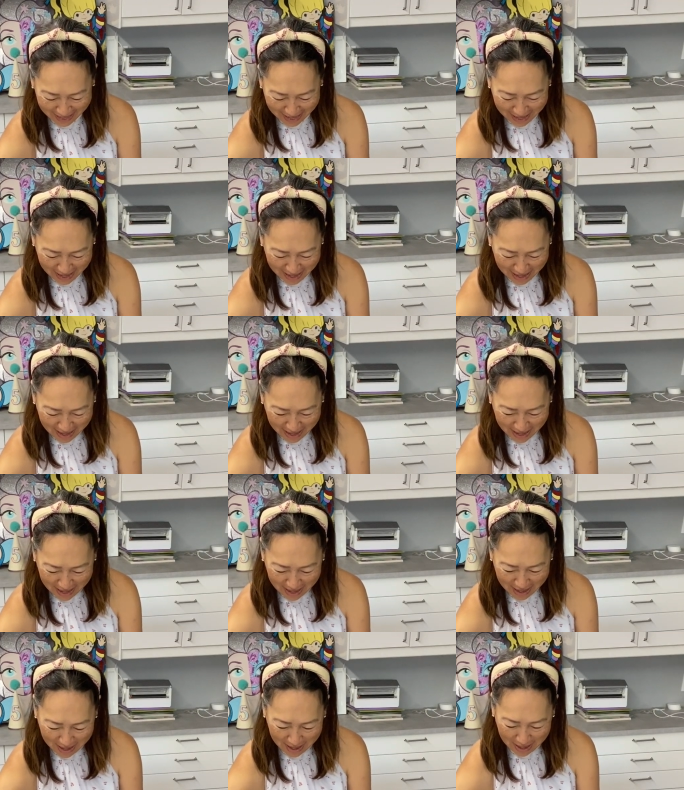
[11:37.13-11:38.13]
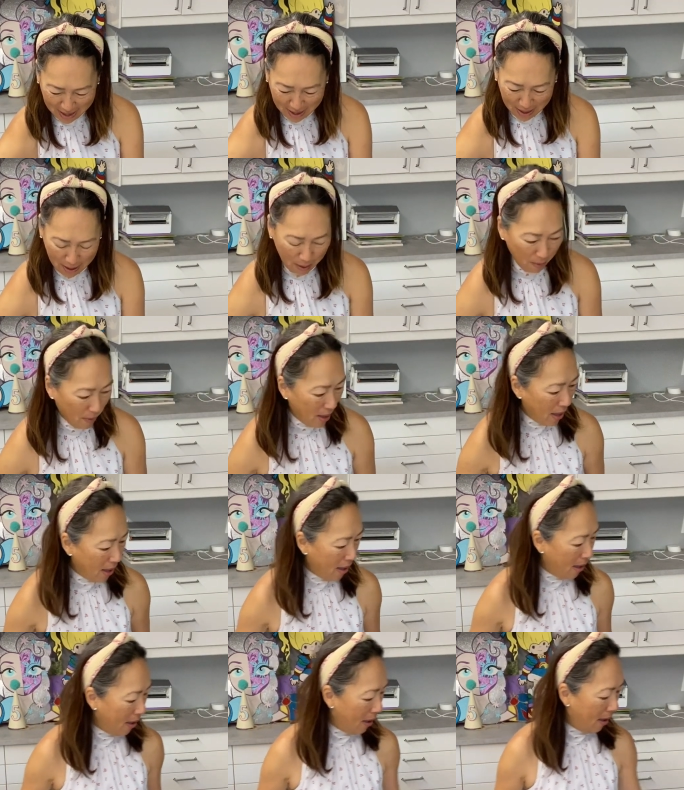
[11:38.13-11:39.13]

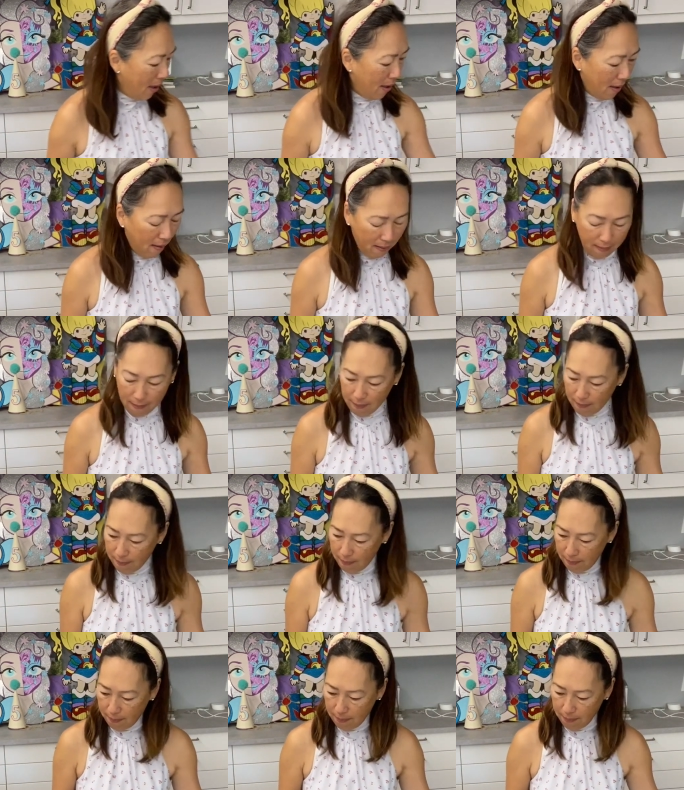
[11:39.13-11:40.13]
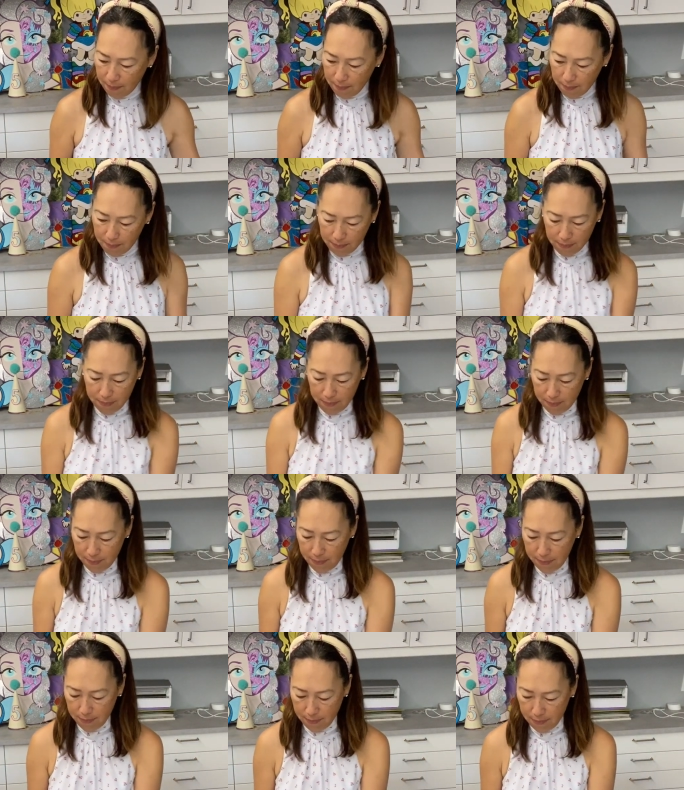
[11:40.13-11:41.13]

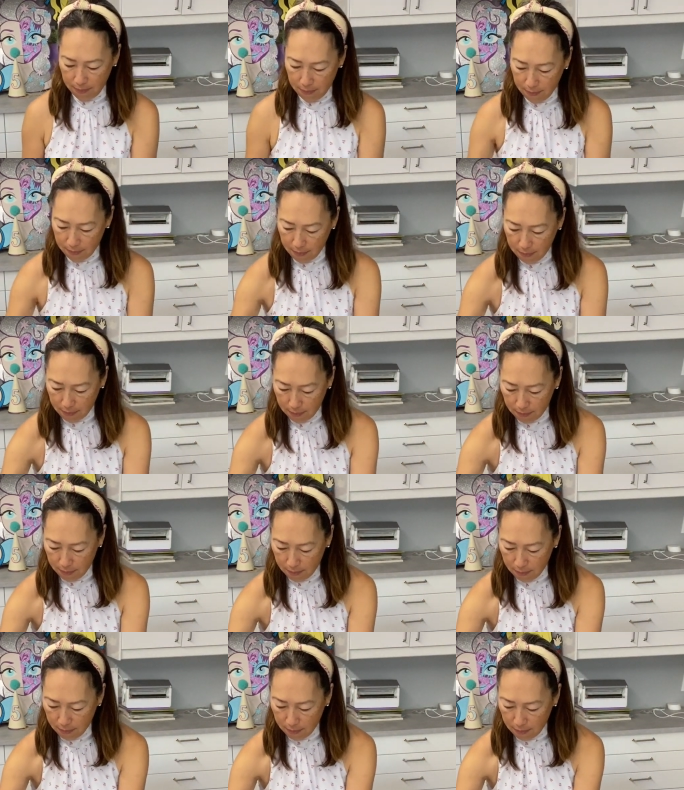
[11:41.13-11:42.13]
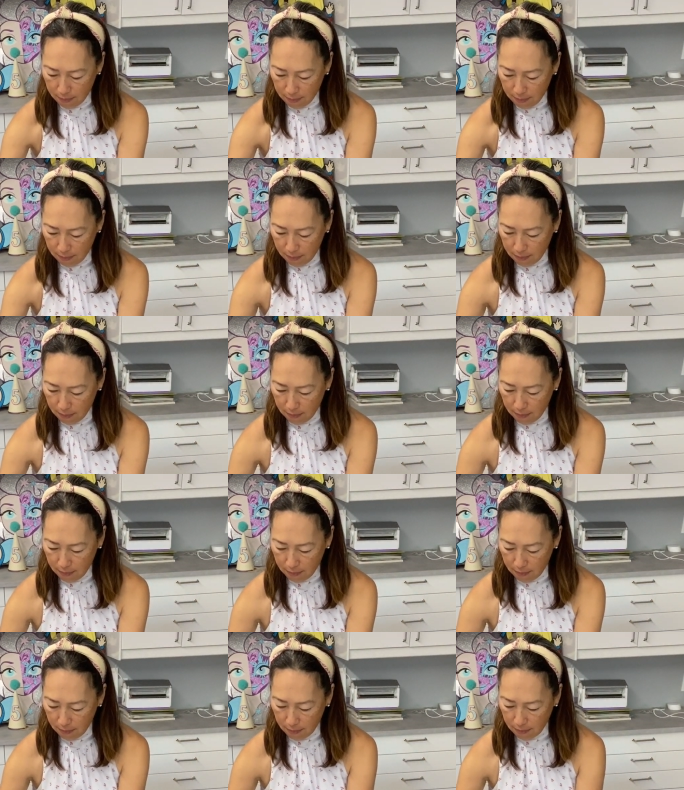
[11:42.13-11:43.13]

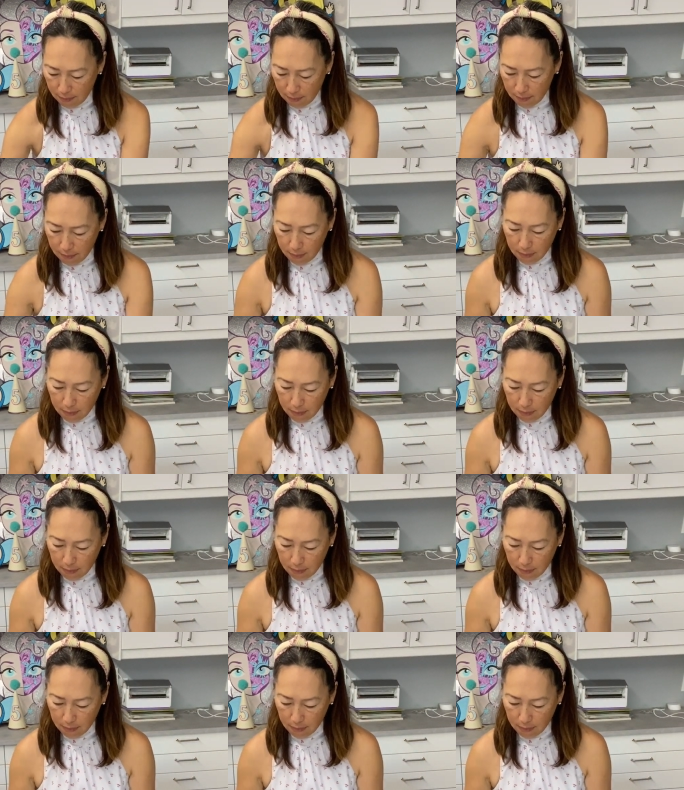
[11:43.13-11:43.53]
Nothing is said.